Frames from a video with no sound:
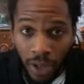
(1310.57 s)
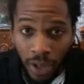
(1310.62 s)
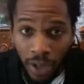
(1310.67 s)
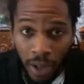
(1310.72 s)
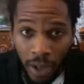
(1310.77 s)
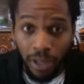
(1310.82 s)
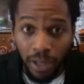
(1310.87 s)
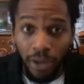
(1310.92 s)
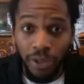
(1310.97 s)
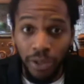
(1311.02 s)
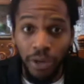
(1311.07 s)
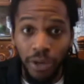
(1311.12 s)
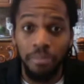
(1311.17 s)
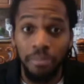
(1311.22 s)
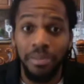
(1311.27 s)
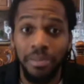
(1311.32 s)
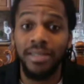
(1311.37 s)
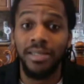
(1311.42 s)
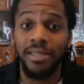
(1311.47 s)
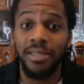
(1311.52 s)
your
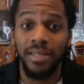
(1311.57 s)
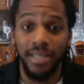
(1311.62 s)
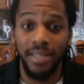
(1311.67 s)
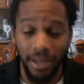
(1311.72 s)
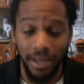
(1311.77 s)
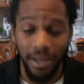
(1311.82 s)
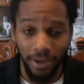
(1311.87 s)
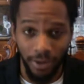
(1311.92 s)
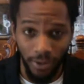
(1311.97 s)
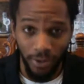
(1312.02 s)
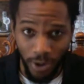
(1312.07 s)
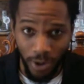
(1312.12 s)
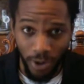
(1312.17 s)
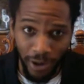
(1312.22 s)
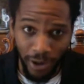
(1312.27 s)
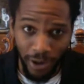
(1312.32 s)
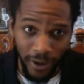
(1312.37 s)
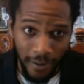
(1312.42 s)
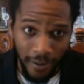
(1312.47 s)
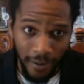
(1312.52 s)
business out of the
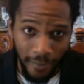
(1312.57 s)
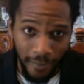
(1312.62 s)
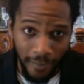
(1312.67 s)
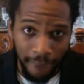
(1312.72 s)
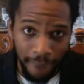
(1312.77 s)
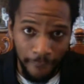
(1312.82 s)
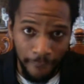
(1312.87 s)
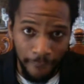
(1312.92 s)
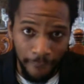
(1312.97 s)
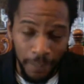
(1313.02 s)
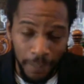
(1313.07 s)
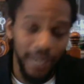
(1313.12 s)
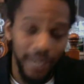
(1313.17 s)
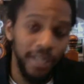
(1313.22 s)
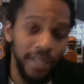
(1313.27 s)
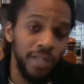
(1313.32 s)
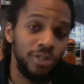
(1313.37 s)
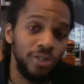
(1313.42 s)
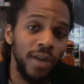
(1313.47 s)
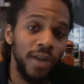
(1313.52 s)
water. But I
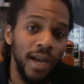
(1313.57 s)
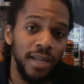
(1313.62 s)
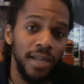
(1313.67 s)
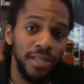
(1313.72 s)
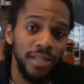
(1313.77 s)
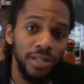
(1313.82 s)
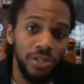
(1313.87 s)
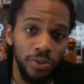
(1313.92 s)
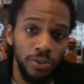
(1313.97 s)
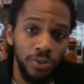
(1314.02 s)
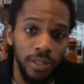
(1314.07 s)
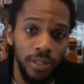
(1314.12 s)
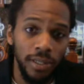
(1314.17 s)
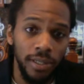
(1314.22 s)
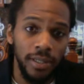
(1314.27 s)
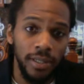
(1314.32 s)
need you guys to tune in.